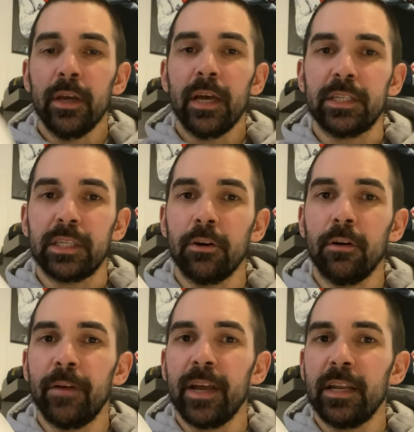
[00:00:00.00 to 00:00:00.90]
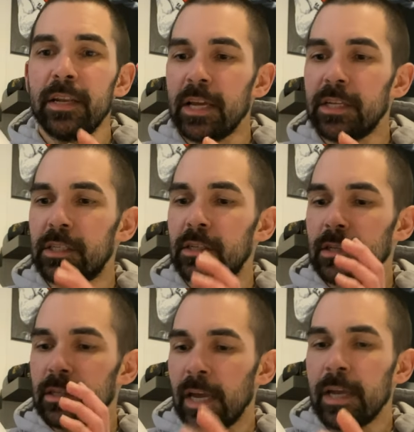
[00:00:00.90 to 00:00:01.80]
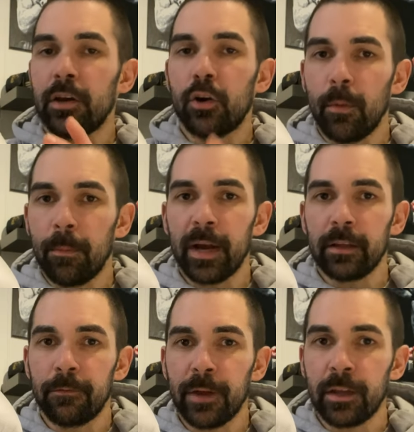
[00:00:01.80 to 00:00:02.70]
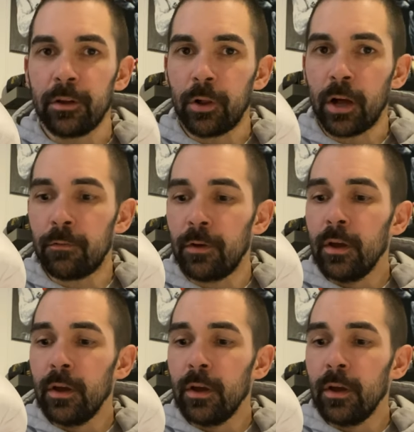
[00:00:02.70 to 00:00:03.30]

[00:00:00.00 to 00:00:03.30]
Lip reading: It's still a very nice, tight, compact fitting glove,